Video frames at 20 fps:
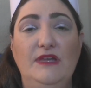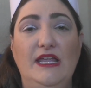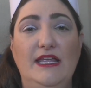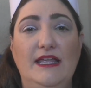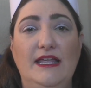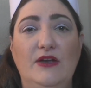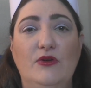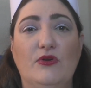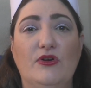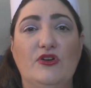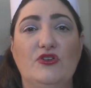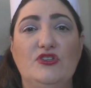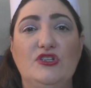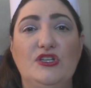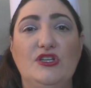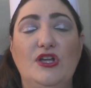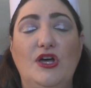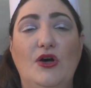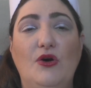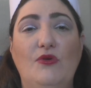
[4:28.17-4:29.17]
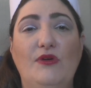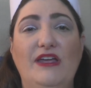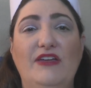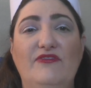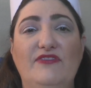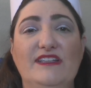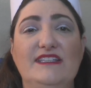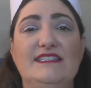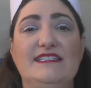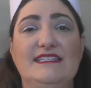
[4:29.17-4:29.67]
in order to know
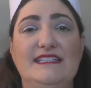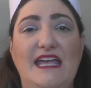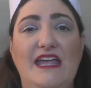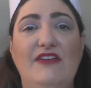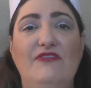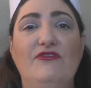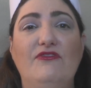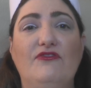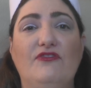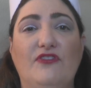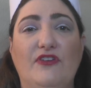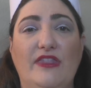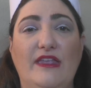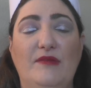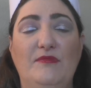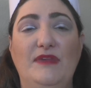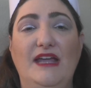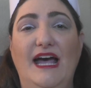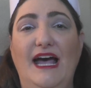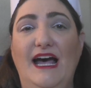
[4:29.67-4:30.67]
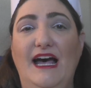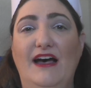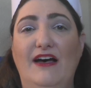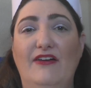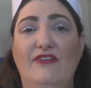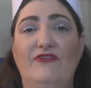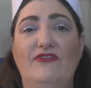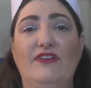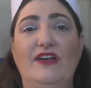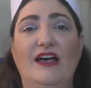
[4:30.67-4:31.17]
if it's safe for them to
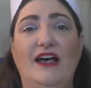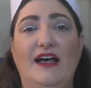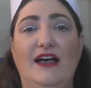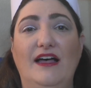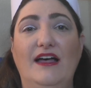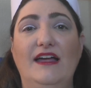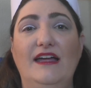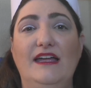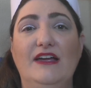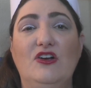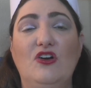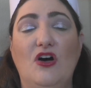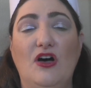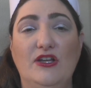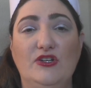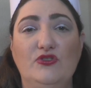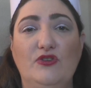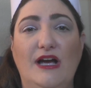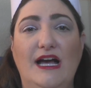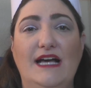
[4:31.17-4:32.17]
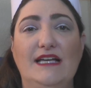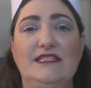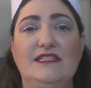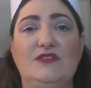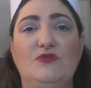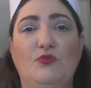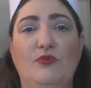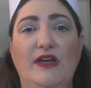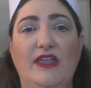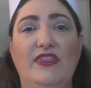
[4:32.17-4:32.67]
have
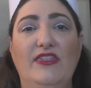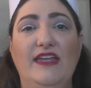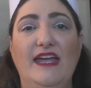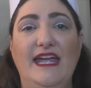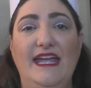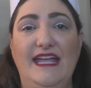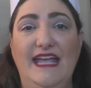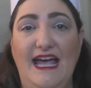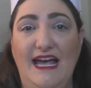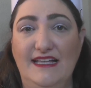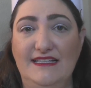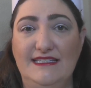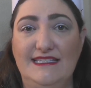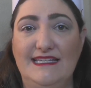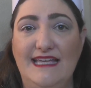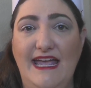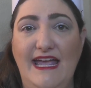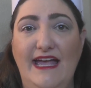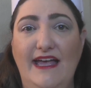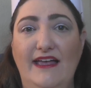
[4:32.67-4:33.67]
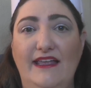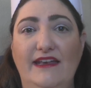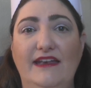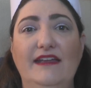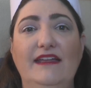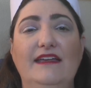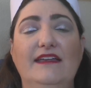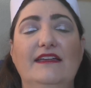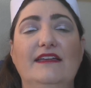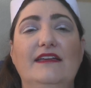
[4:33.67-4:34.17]
contrast with a CAT scan.
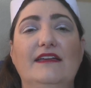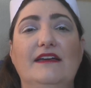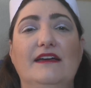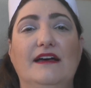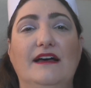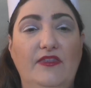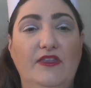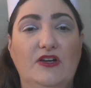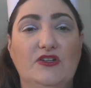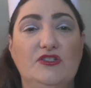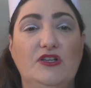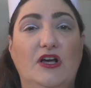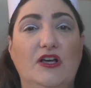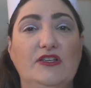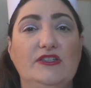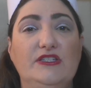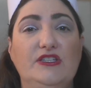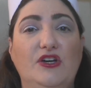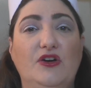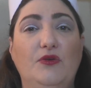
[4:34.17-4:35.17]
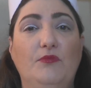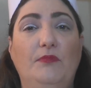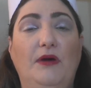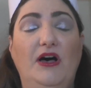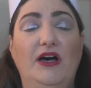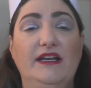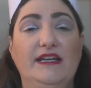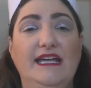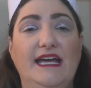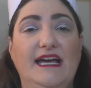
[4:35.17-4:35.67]
There's also
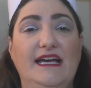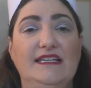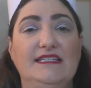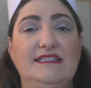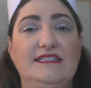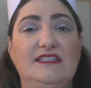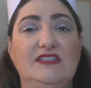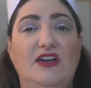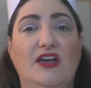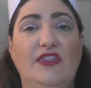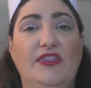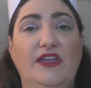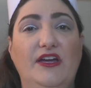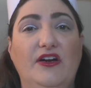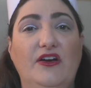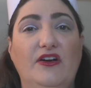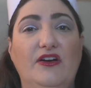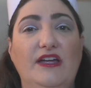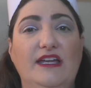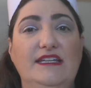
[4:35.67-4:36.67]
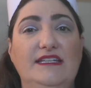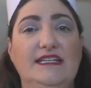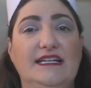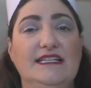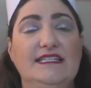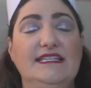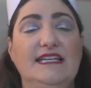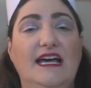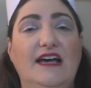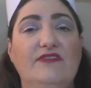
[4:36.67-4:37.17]
podcasts on there. It
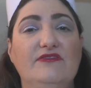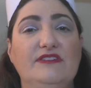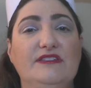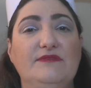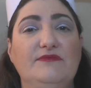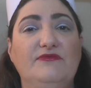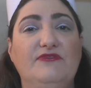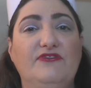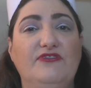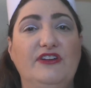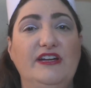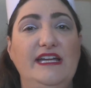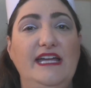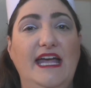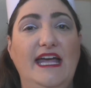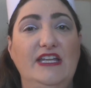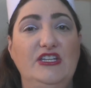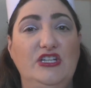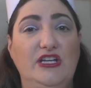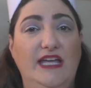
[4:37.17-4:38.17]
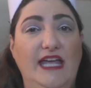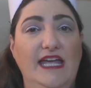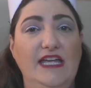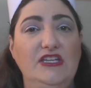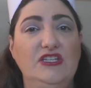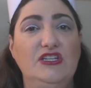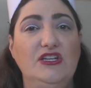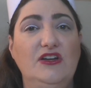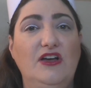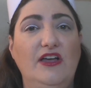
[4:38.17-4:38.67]
does have some free
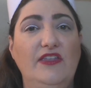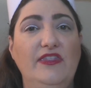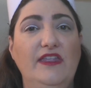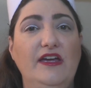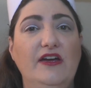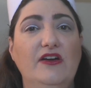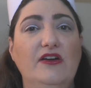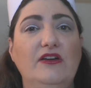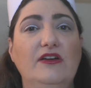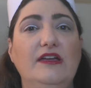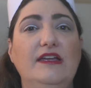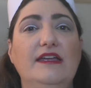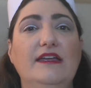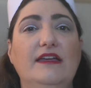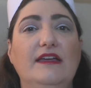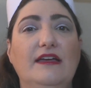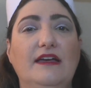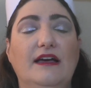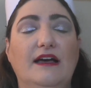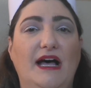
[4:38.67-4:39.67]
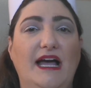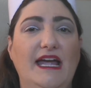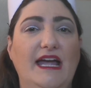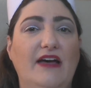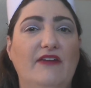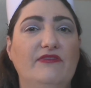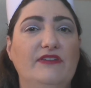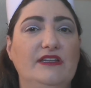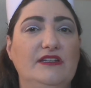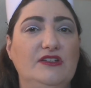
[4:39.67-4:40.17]
education on there. I
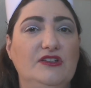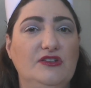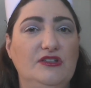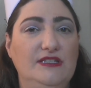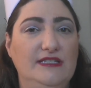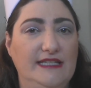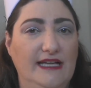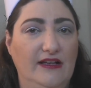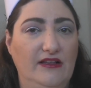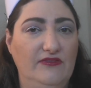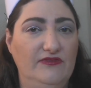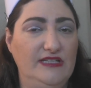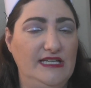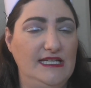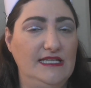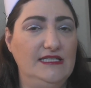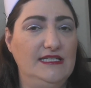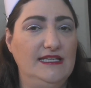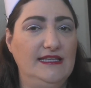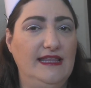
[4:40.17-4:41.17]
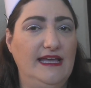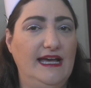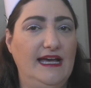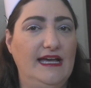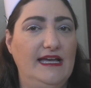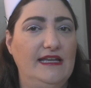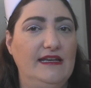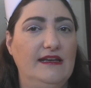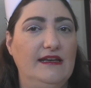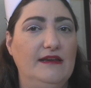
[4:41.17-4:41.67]
haven't delved into
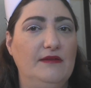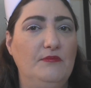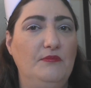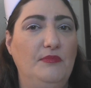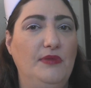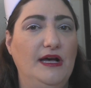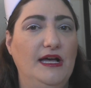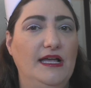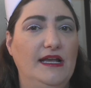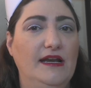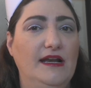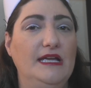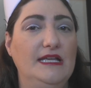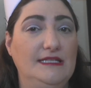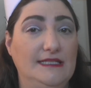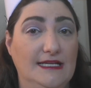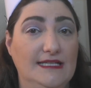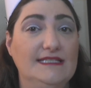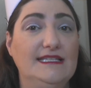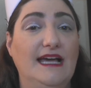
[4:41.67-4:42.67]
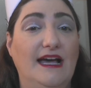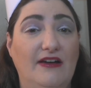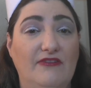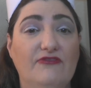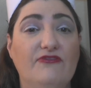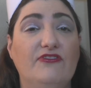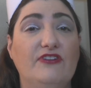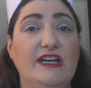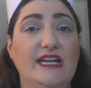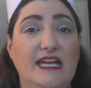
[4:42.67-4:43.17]
that, but it does have
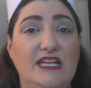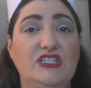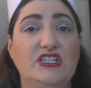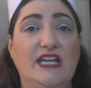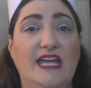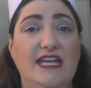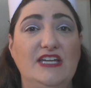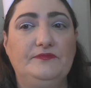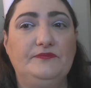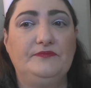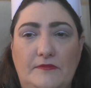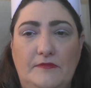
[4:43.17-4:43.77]
free education.